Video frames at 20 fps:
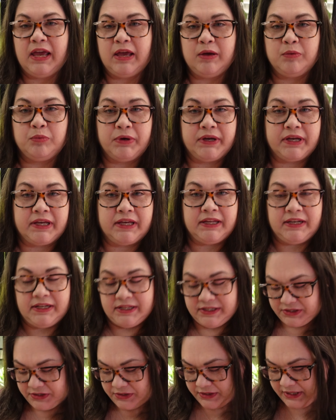a wick in
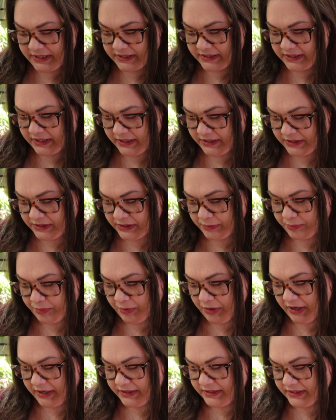it, so that's kind of
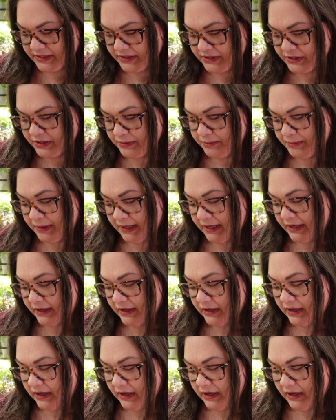surprising to me.